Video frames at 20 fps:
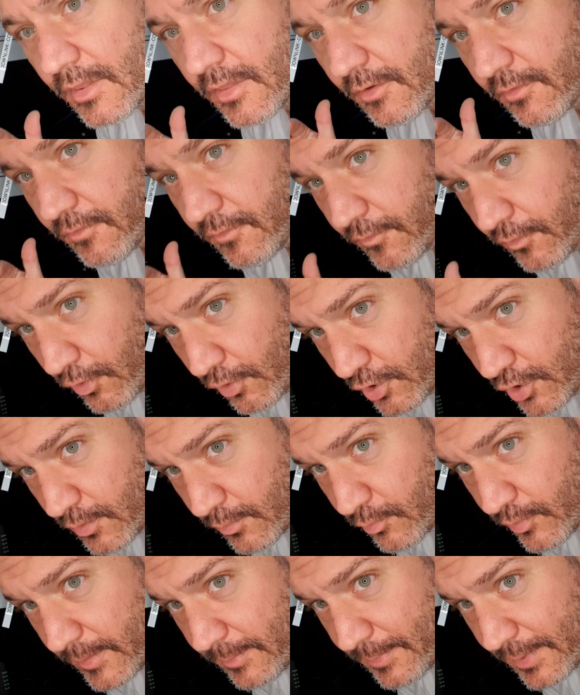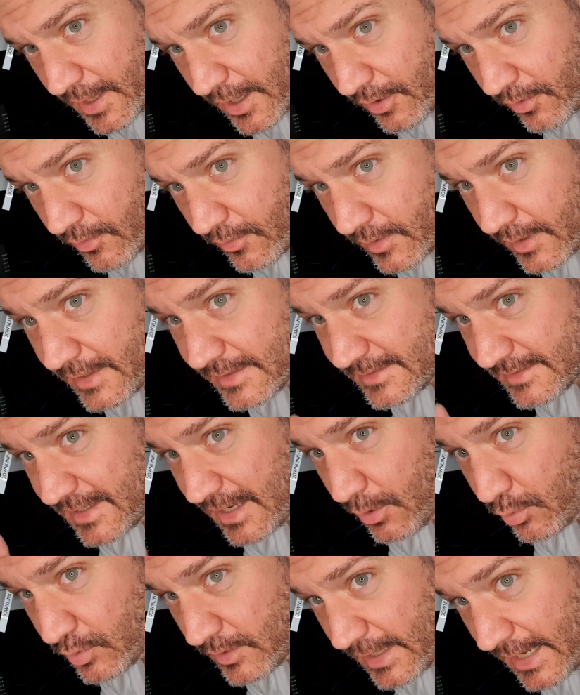the volume repair is
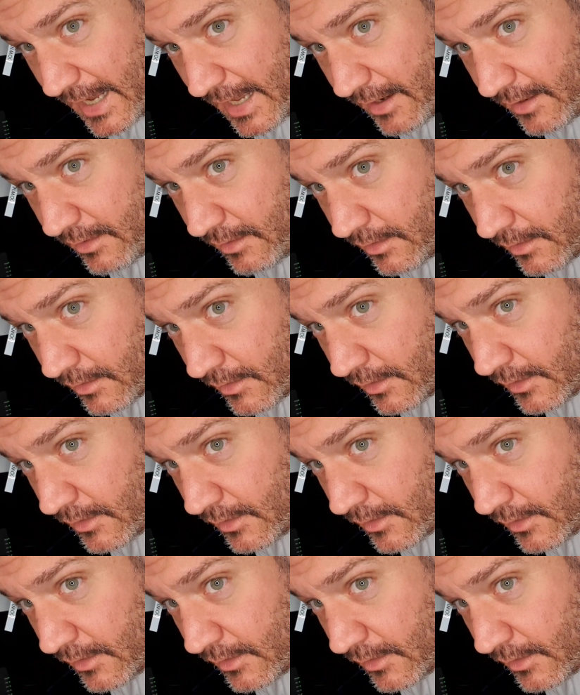now done.